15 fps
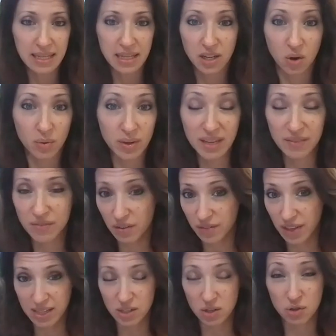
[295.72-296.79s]
you know, even if
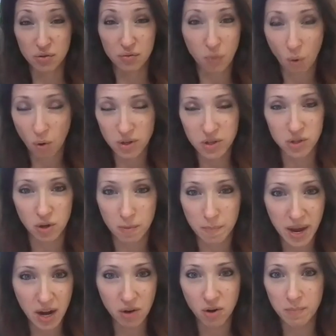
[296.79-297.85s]
that's a divorce or a
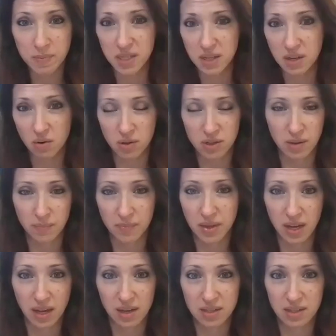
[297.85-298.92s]
bankruptcy or
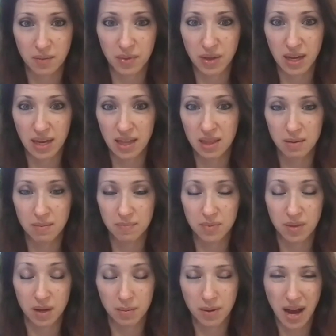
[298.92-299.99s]
something in
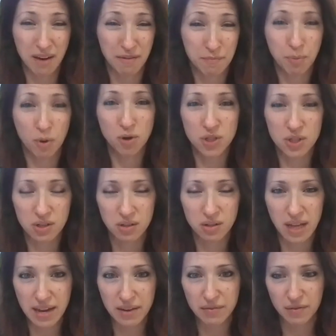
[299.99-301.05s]
the kind of personal
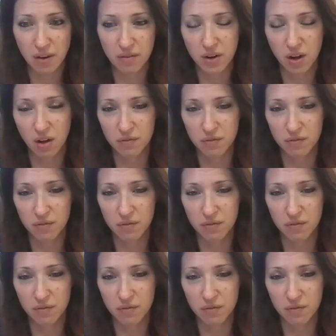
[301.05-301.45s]
life of an